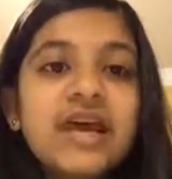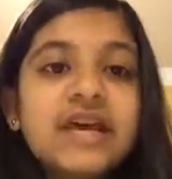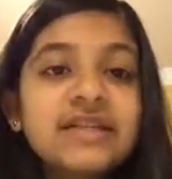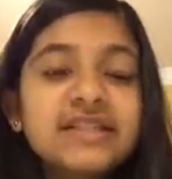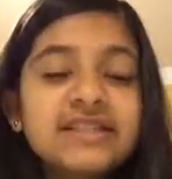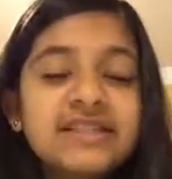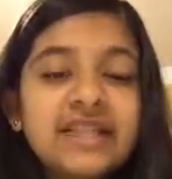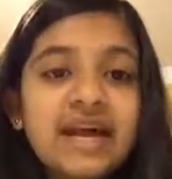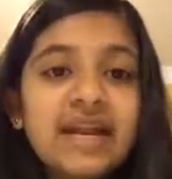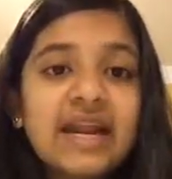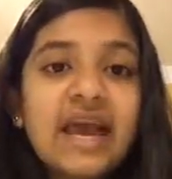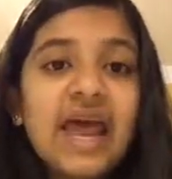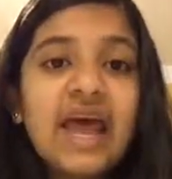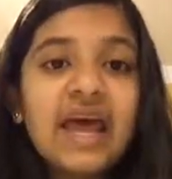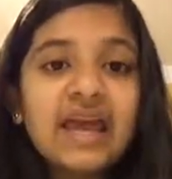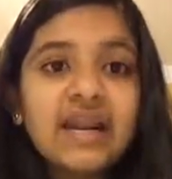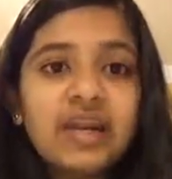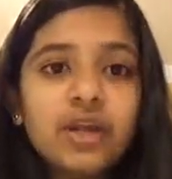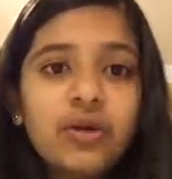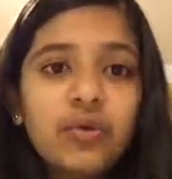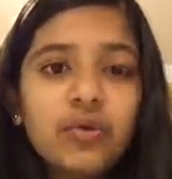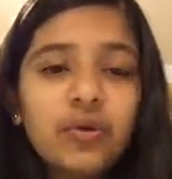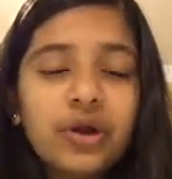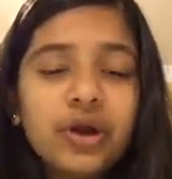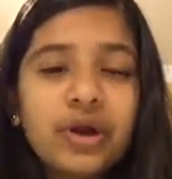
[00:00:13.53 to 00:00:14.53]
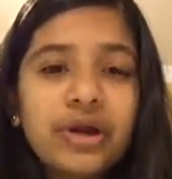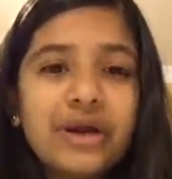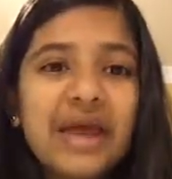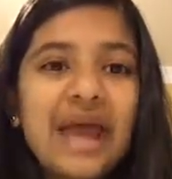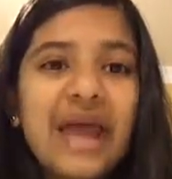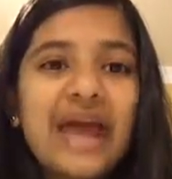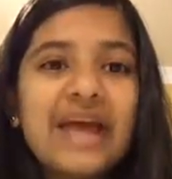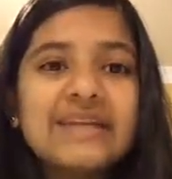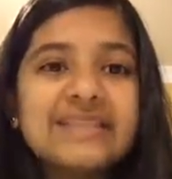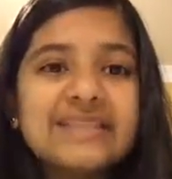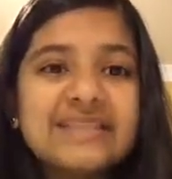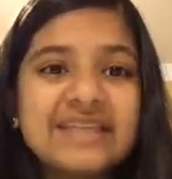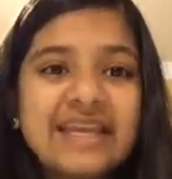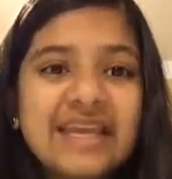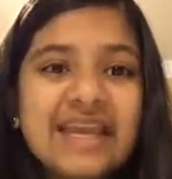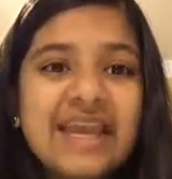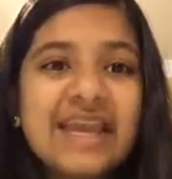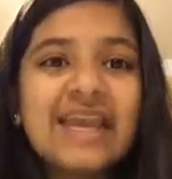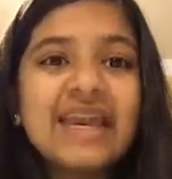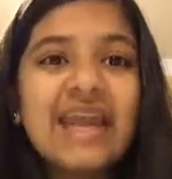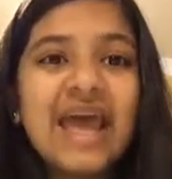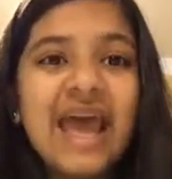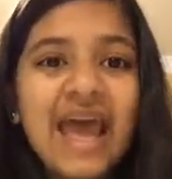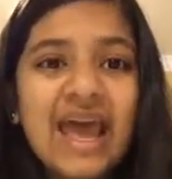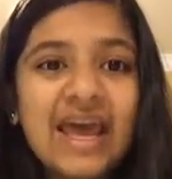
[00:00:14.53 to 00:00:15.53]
is that any word ending in